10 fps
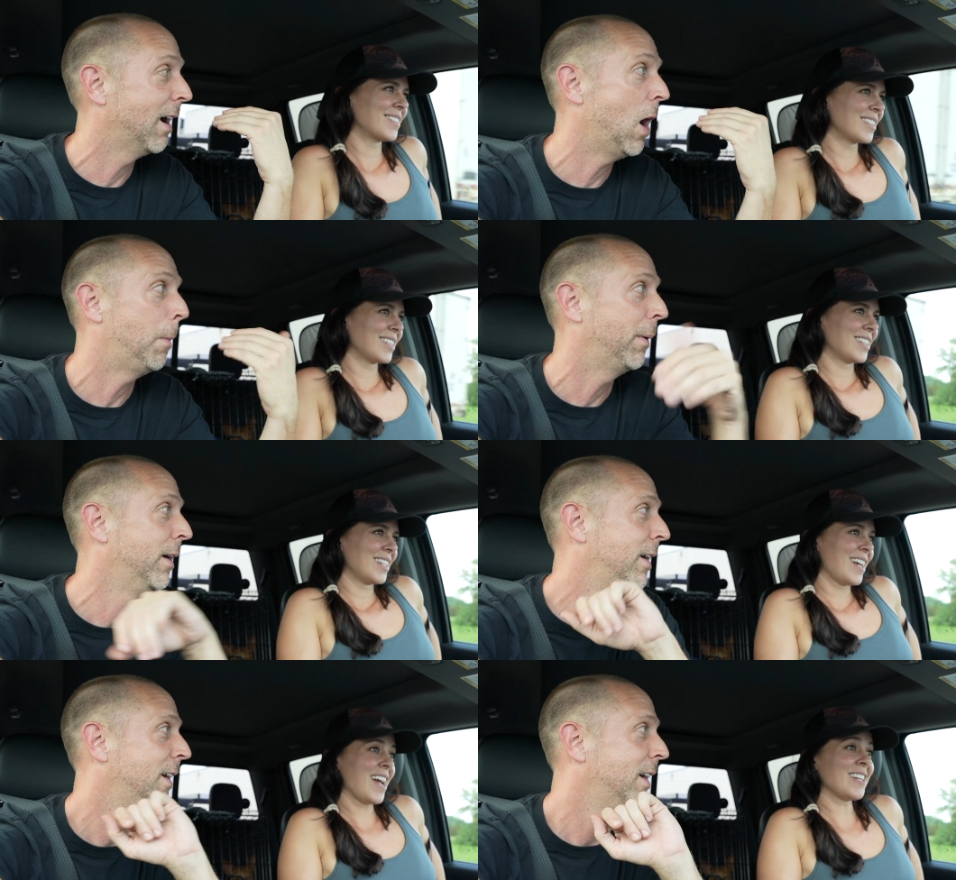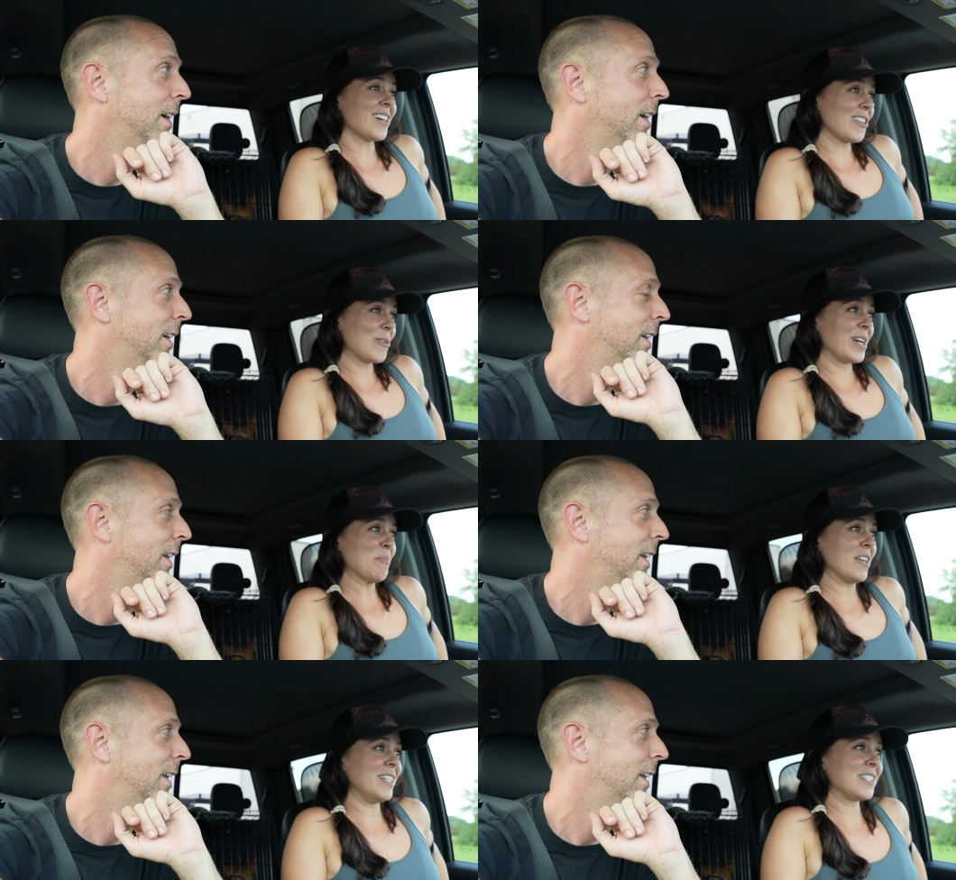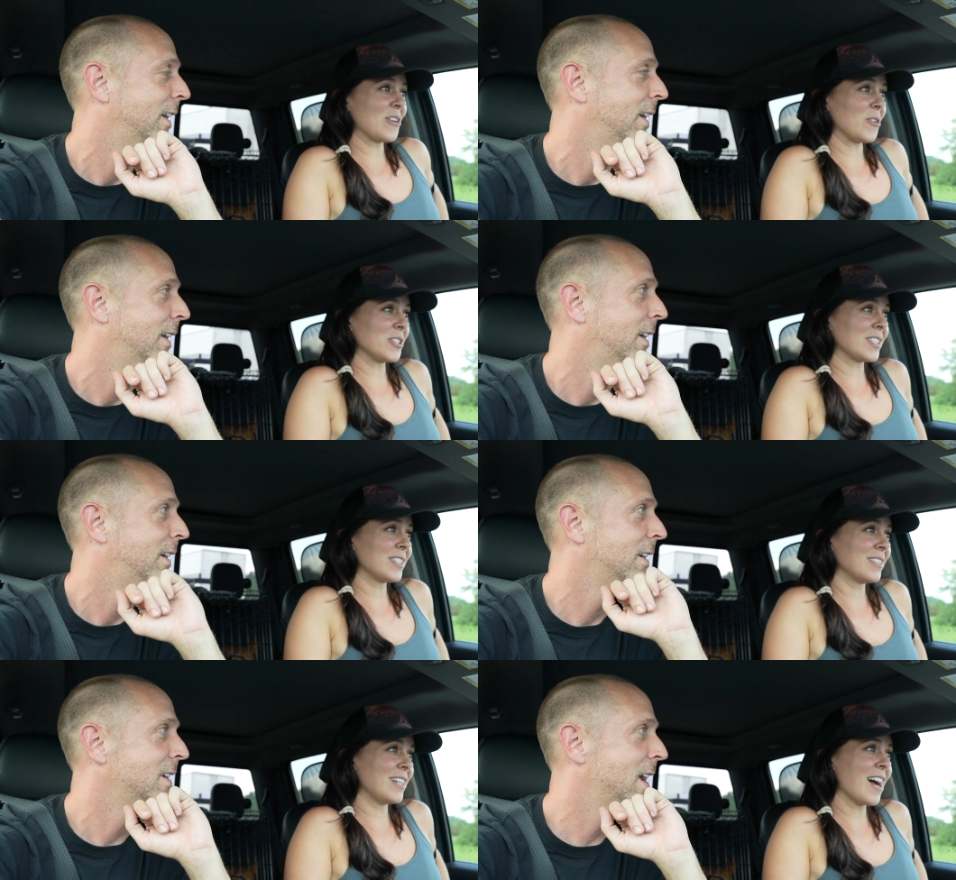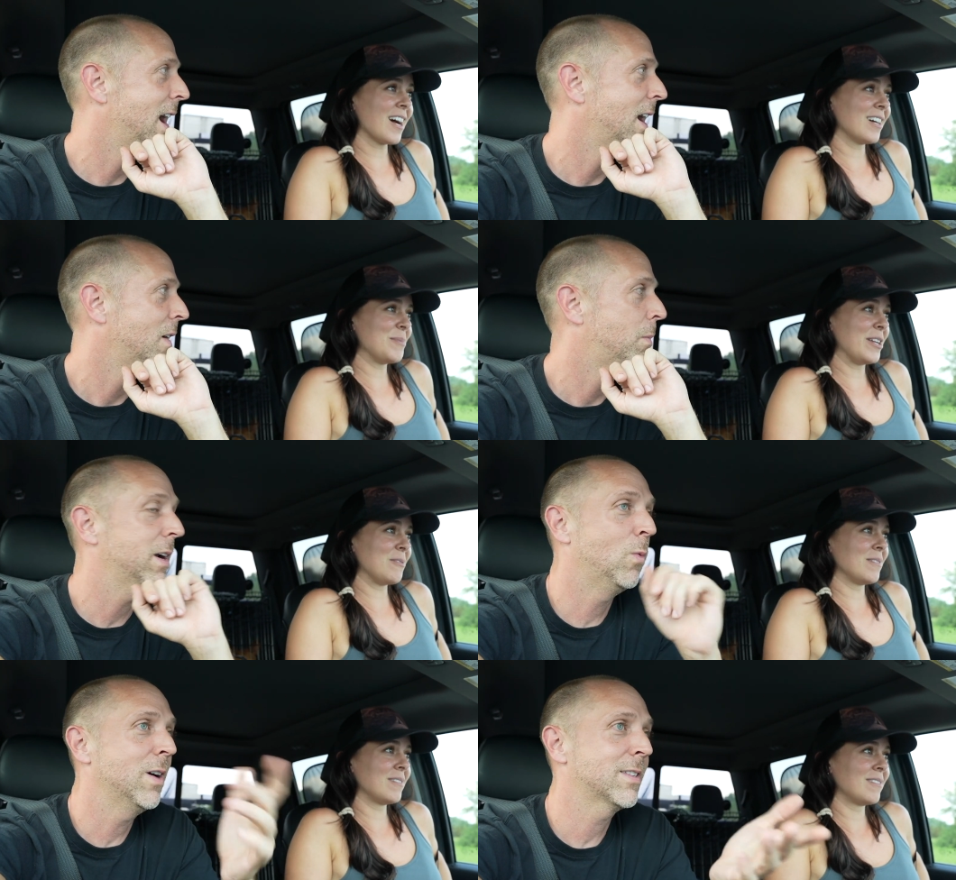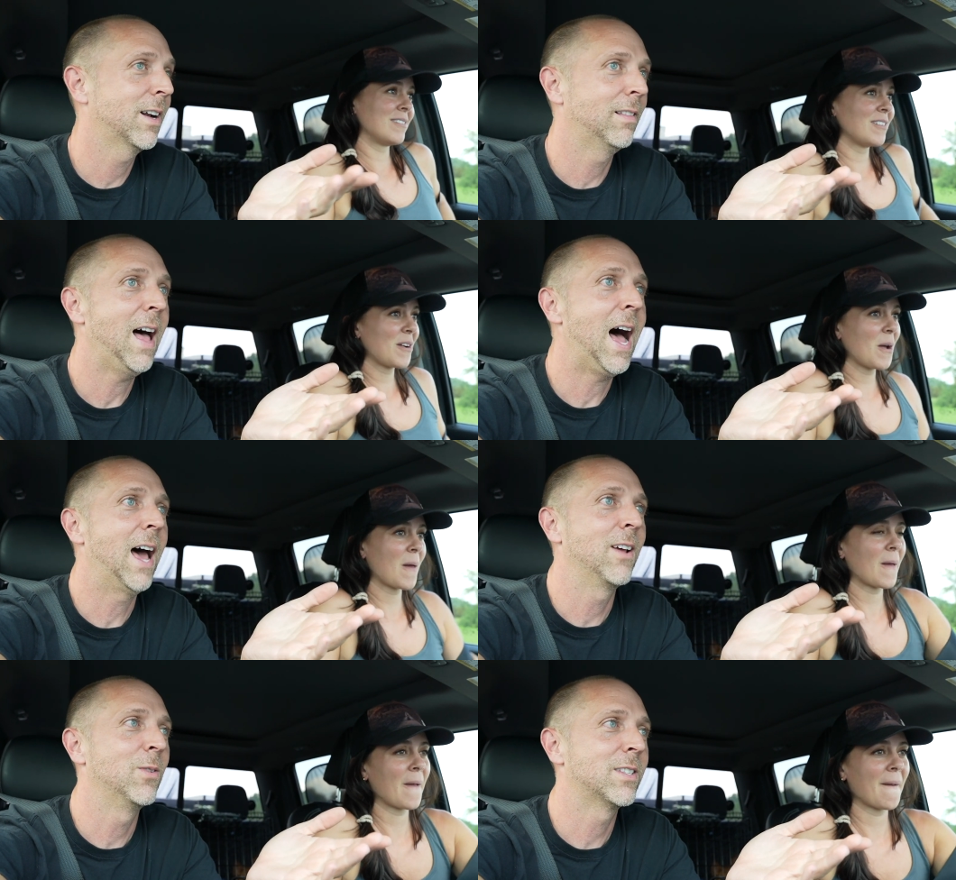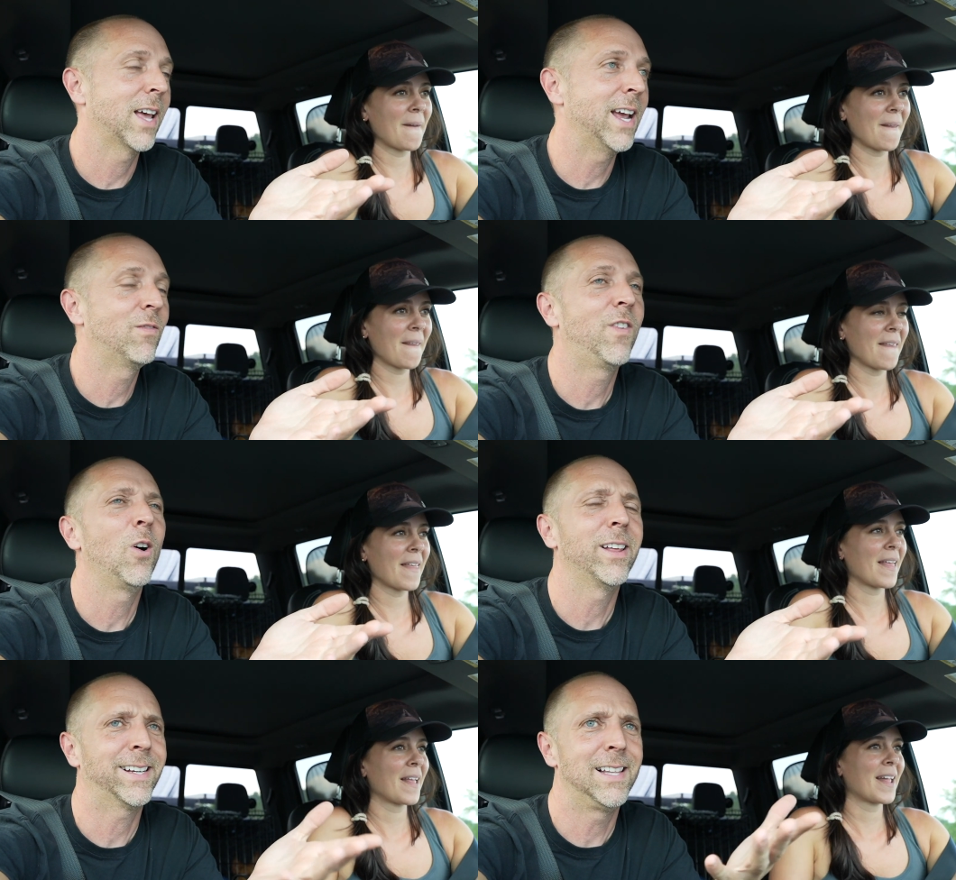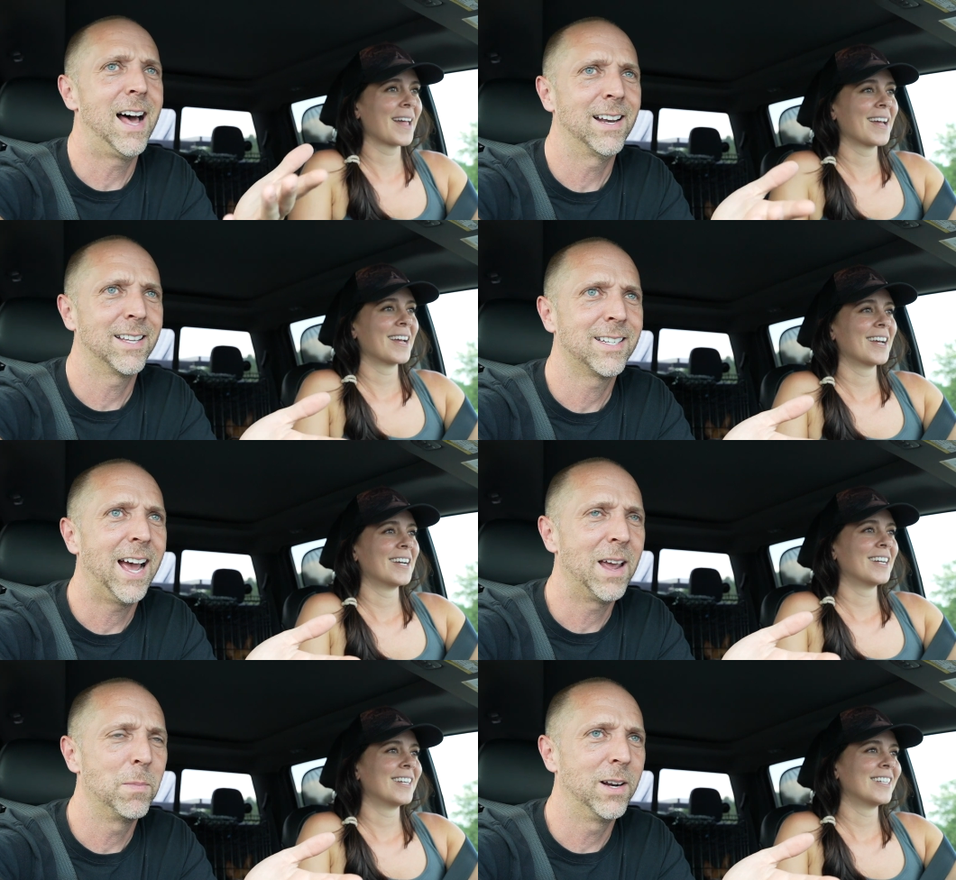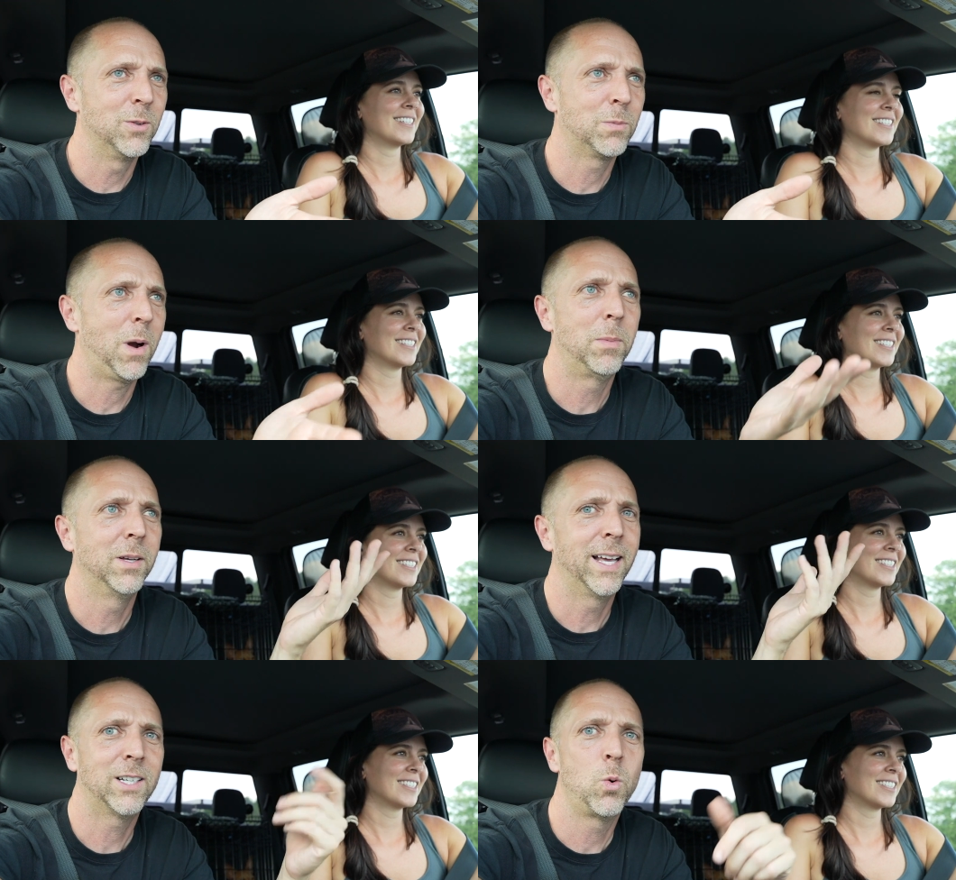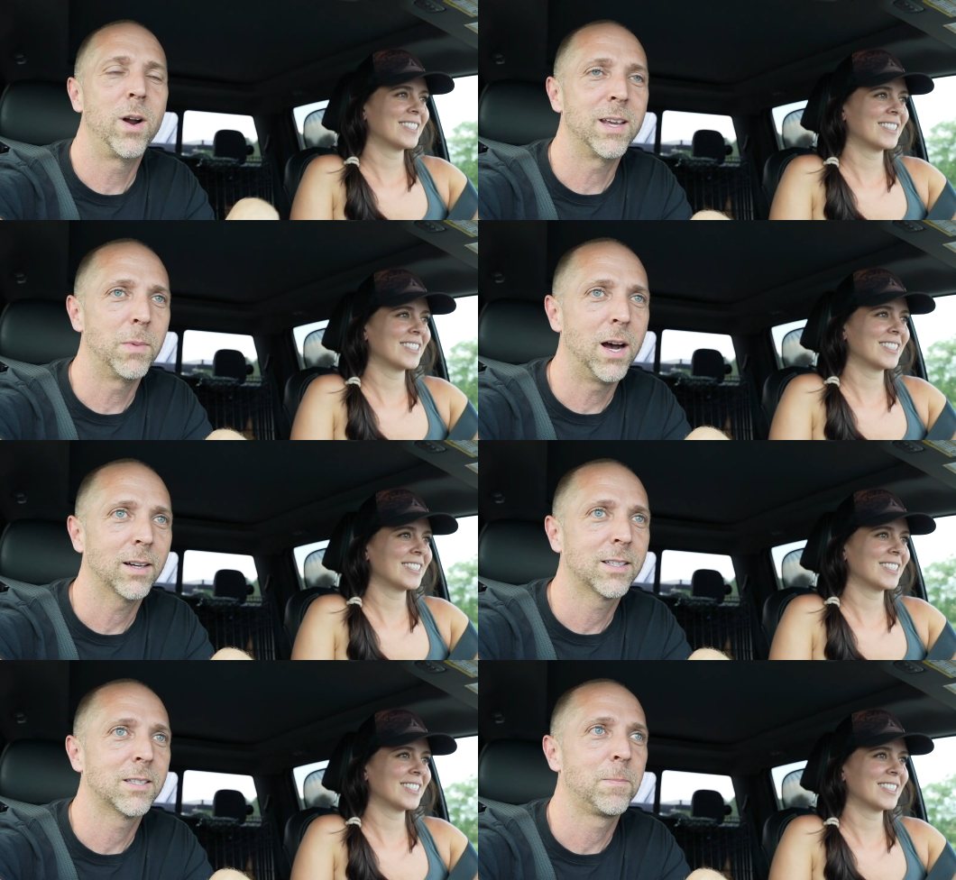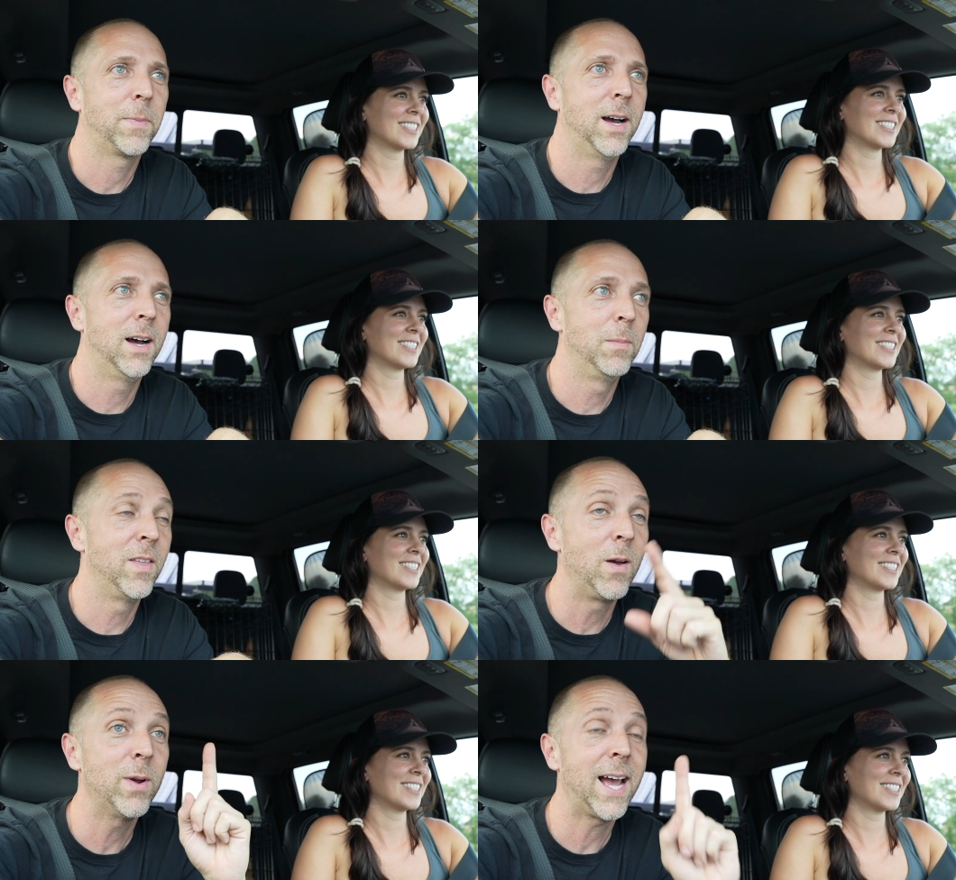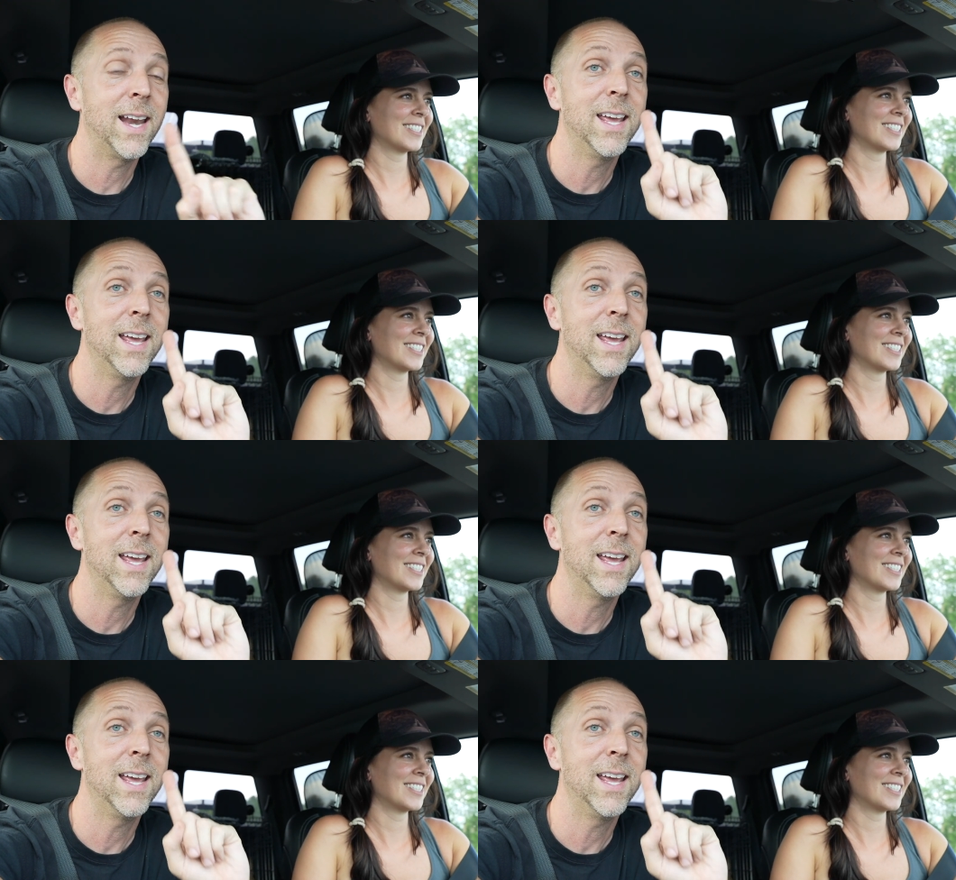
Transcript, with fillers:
Speaker 1: up. And all the way up the East Coast.
Speaker 2: Yeah, I mean. But it wasn't a lot. It was like, it felt like a lot at the time, but it was probably like $20. And then we got